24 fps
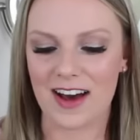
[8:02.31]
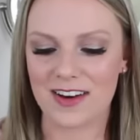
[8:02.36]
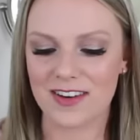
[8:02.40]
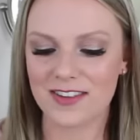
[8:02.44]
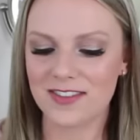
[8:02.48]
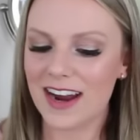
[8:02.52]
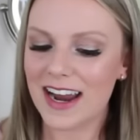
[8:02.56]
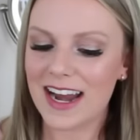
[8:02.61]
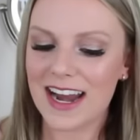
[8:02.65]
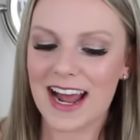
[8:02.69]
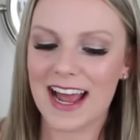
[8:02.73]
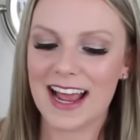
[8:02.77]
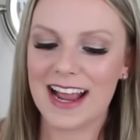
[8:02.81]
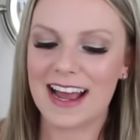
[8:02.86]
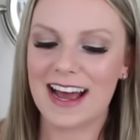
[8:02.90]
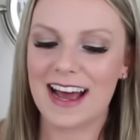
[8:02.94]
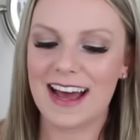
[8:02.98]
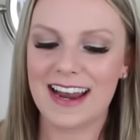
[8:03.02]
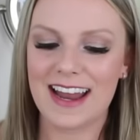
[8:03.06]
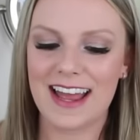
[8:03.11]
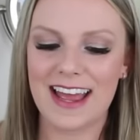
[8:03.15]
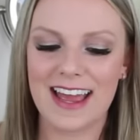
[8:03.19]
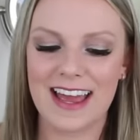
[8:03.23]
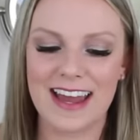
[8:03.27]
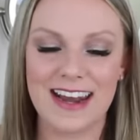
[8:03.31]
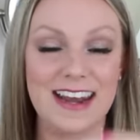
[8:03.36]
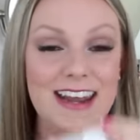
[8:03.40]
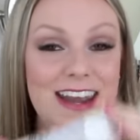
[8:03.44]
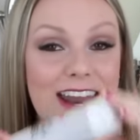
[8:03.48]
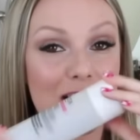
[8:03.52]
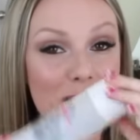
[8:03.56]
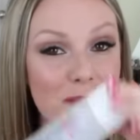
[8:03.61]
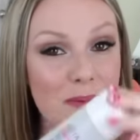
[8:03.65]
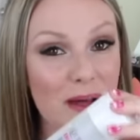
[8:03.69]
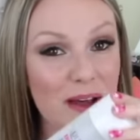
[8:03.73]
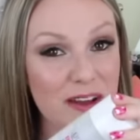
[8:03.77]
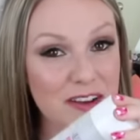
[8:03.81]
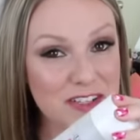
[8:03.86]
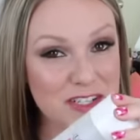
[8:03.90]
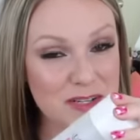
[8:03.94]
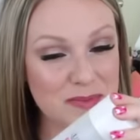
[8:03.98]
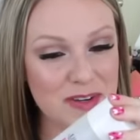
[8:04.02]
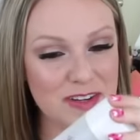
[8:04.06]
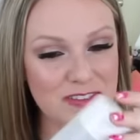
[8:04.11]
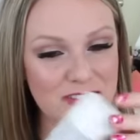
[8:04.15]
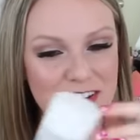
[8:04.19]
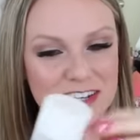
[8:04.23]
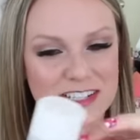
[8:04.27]
All right, I got a nail polish
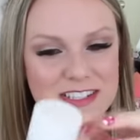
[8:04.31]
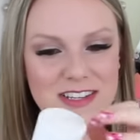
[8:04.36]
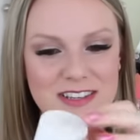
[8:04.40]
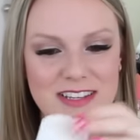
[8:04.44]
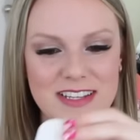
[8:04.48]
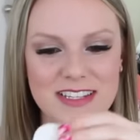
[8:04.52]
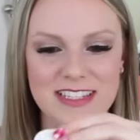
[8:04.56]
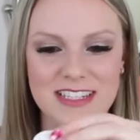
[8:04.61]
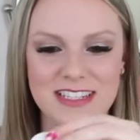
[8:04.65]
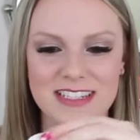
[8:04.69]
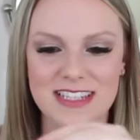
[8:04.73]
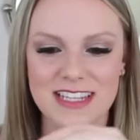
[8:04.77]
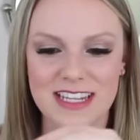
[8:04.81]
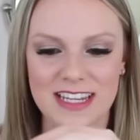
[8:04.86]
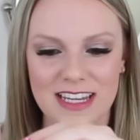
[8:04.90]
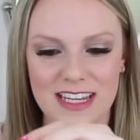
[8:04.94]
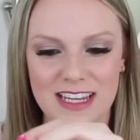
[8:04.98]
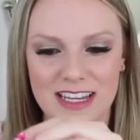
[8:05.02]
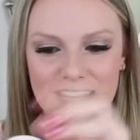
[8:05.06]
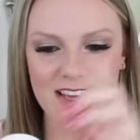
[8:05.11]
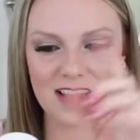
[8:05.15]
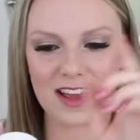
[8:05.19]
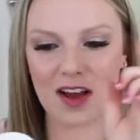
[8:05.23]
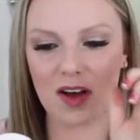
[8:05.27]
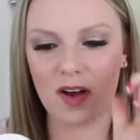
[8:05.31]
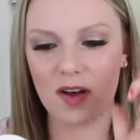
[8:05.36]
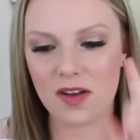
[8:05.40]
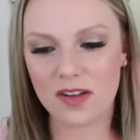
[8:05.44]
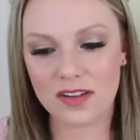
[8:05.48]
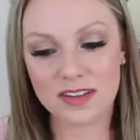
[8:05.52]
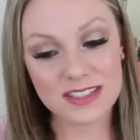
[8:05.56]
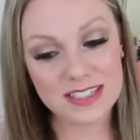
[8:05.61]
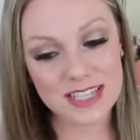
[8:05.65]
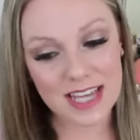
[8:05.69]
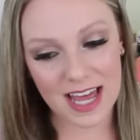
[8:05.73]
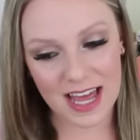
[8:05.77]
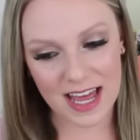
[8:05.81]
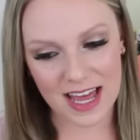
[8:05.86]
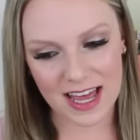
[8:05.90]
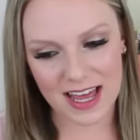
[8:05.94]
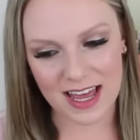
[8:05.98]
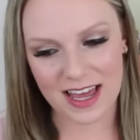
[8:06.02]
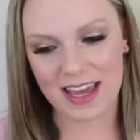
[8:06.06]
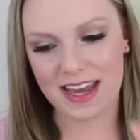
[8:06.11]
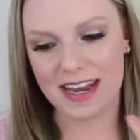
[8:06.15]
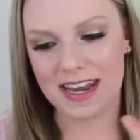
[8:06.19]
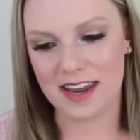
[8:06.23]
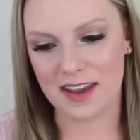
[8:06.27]
remover. So this is the
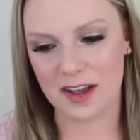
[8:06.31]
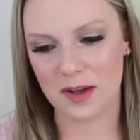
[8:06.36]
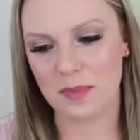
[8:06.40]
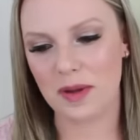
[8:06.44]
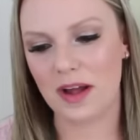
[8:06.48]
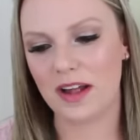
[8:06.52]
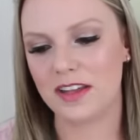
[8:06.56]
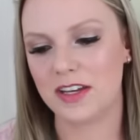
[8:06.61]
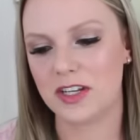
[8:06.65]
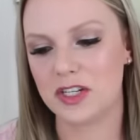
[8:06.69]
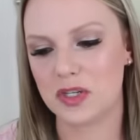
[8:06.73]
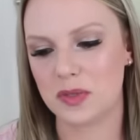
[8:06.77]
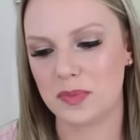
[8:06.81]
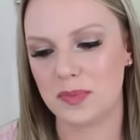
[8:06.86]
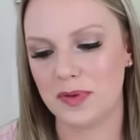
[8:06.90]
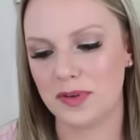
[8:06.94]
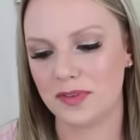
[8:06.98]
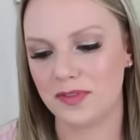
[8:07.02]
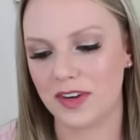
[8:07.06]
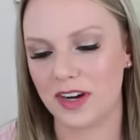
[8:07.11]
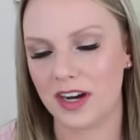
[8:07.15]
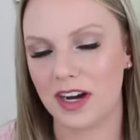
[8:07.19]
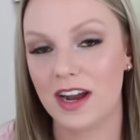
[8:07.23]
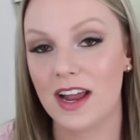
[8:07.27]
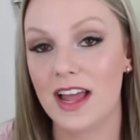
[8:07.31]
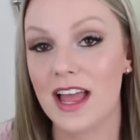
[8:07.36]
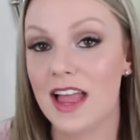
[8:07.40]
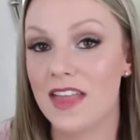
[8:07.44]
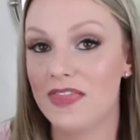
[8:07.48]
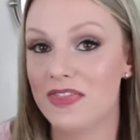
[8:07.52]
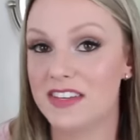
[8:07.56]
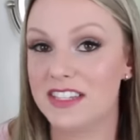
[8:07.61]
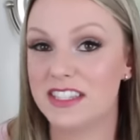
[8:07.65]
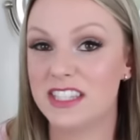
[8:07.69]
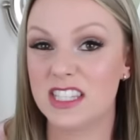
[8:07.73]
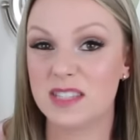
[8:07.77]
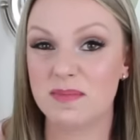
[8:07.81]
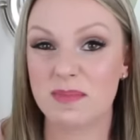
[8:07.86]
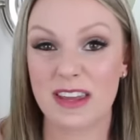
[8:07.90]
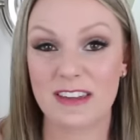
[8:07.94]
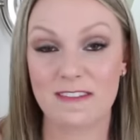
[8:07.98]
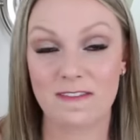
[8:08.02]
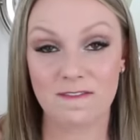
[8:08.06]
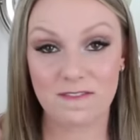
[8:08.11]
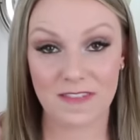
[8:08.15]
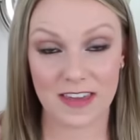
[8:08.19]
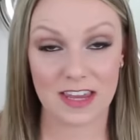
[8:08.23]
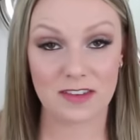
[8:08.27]
Ulta nail polish remover. This is my
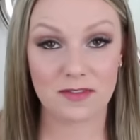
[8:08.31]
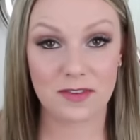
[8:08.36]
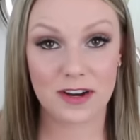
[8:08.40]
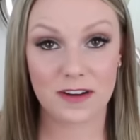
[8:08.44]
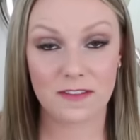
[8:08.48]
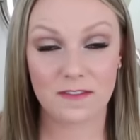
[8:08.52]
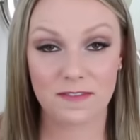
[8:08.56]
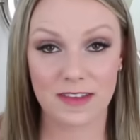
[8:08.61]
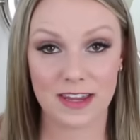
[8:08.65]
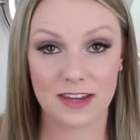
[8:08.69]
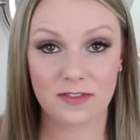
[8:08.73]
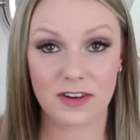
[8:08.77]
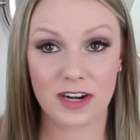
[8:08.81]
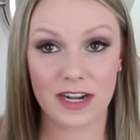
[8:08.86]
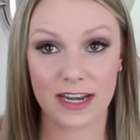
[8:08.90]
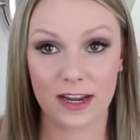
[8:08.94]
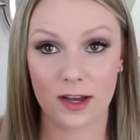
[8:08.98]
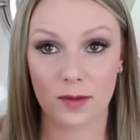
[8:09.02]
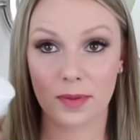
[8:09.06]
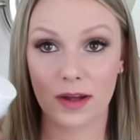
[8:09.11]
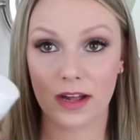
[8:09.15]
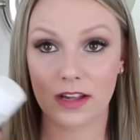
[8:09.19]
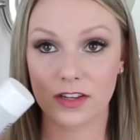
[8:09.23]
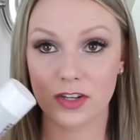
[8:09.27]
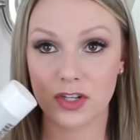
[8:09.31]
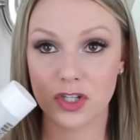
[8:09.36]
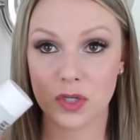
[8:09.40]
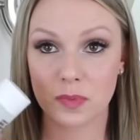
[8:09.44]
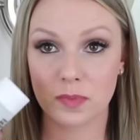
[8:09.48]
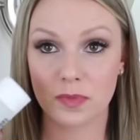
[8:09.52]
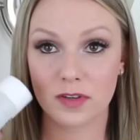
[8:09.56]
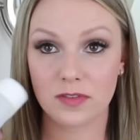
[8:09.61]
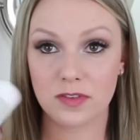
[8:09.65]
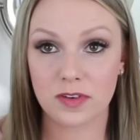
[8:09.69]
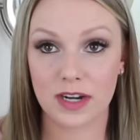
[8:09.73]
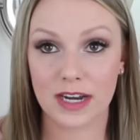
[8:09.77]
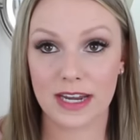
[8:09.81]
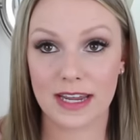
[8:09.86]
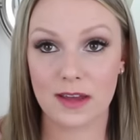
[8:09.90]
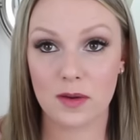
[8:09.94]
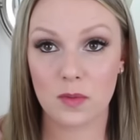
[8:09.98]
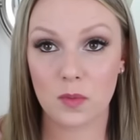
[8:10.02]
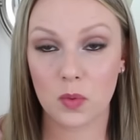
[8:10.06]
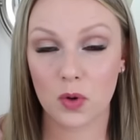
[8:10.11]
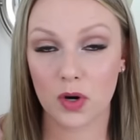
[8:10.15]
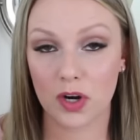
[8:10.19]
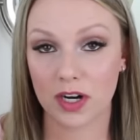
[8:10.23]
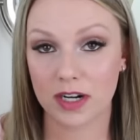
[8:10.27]
favorite, favorite nail polish remover.
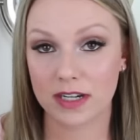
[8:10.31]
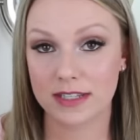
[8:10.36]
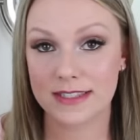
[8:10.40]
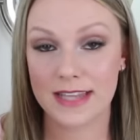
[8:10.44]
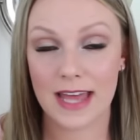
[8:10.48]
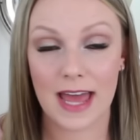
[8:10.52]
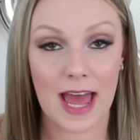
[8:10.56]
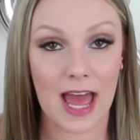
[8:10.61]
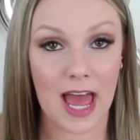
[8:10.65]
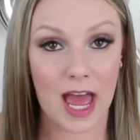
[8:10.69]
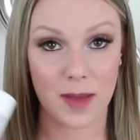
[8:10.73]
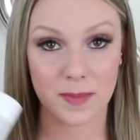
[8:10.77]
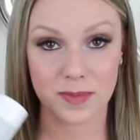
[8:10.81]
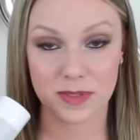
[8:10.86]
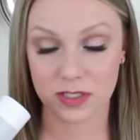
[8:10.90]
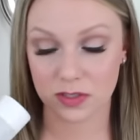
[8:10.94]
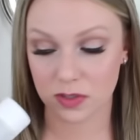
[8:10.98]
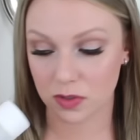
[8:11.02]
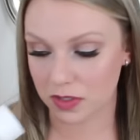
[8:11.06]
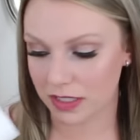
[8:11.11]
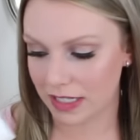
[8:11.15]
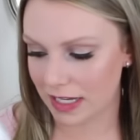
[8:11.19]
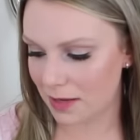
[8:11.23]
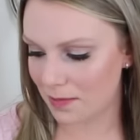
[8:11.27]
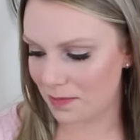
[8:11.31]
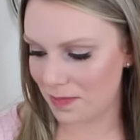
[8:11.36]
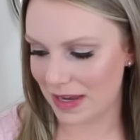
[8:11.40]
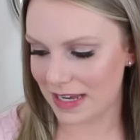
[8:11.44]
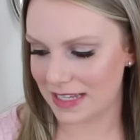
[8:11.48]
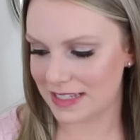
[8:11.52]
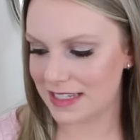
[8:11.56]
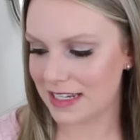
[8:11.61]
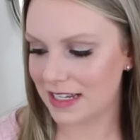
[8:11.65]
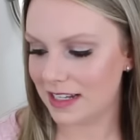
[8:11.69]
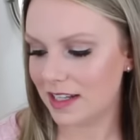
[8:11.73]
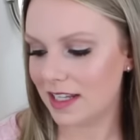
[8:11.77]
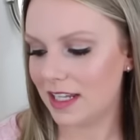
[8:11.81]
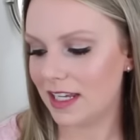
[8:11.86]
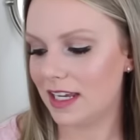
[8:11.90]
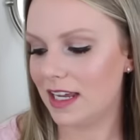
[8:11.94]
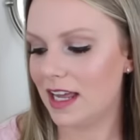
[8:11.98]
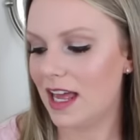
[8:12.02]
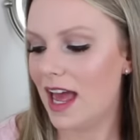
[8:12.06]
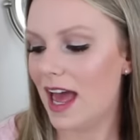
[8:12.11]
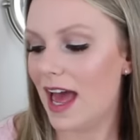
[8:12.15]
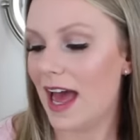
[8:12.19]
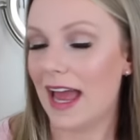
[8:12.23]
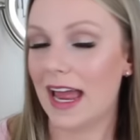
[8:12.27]
It works absolutely
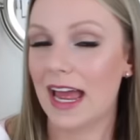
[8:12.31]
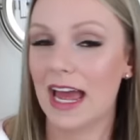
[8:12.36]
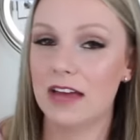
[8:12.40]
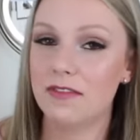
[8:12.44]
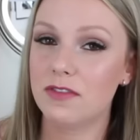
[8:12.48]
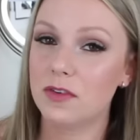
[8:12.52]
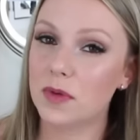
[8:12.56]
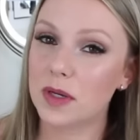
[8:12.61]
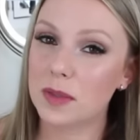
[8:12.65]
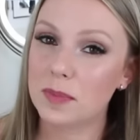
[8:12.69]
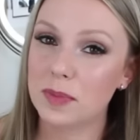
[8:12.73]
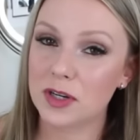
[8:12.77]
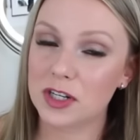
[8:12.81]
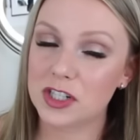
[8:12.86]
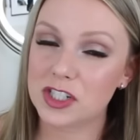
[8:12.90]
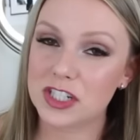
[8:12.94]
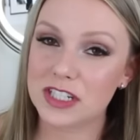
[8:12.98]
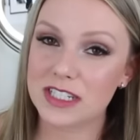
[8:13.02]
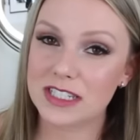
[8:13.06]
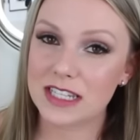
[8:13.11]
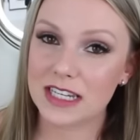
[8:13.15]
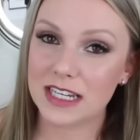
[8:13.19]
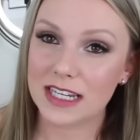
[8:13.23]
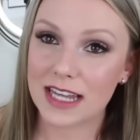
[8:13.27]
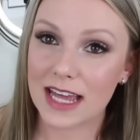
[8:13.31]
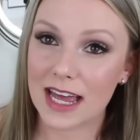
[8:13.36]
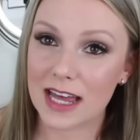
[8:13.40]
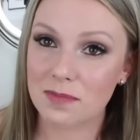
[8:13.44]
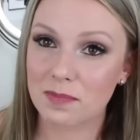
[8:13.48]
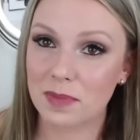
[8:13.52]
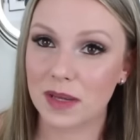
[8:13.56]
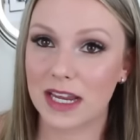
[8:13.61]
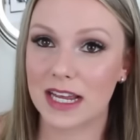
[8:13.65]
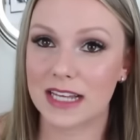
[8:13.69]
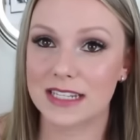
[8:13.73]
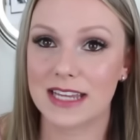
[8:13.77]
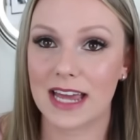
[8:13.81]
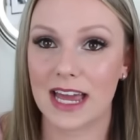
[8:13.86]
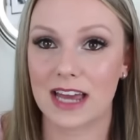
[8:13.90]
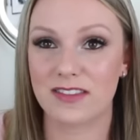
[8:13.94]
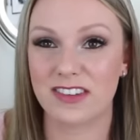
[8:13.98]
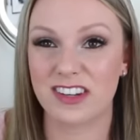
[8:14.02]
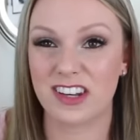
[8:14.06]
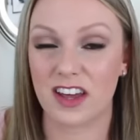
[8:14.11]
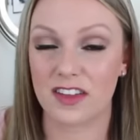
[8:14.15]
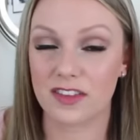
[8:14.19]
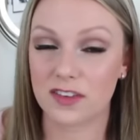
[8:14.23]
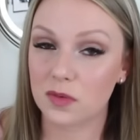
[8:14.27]
amazingly. I haven't repurchased it yet because I
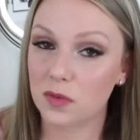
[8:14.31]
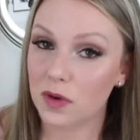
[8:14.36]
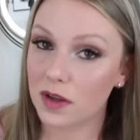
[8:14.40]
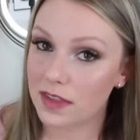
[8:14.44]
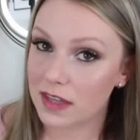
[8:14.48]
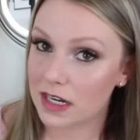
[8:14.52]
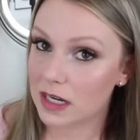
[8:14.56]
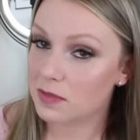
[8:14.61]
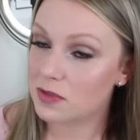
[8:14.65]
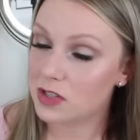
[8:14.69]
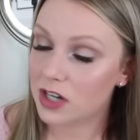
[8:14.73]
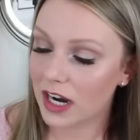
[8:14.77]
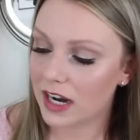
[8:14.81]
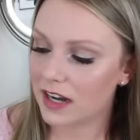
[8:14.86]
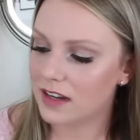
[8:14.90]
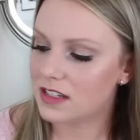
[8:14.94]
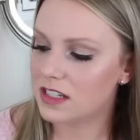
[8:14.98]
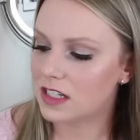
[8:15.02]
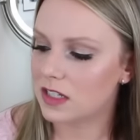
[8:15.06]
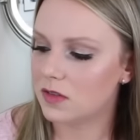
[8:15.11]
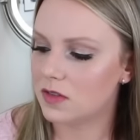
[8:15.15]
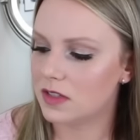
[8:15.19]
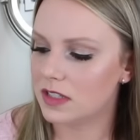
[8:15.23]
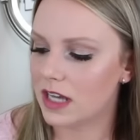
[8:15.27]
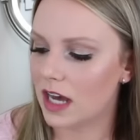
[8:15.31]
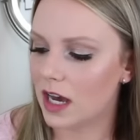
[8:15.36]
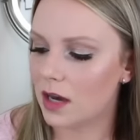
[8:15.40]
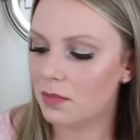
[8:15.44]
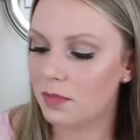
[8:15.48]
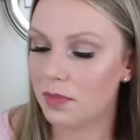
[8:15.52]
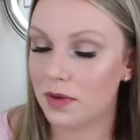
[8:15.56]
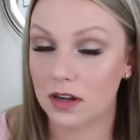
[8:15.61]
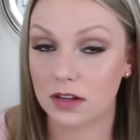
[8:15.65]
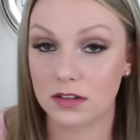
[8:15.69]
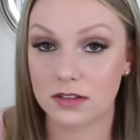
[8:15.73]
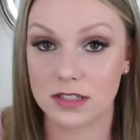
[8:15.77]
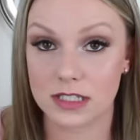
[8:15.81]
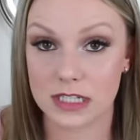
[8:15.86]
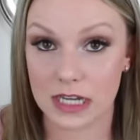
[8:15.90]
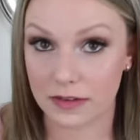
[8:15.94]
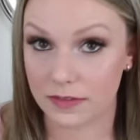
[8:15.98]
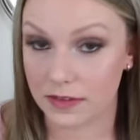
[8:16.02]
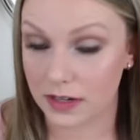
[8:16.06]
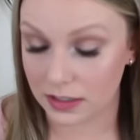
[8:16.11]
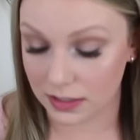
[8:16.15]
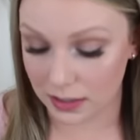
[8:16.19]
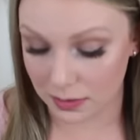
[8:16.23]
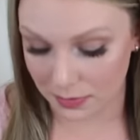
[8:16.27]
have another one that I'm trying to use up, but I'll
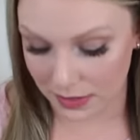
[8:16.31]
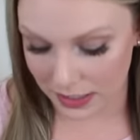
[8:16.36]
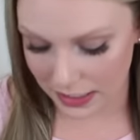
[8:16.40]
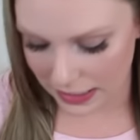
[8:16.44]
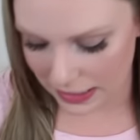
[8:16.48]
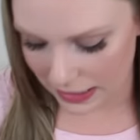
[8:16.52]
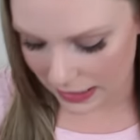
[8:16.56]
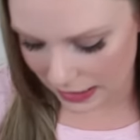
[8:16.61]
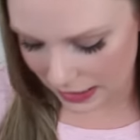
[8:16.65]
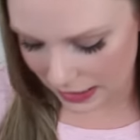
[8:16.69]
definitely buy it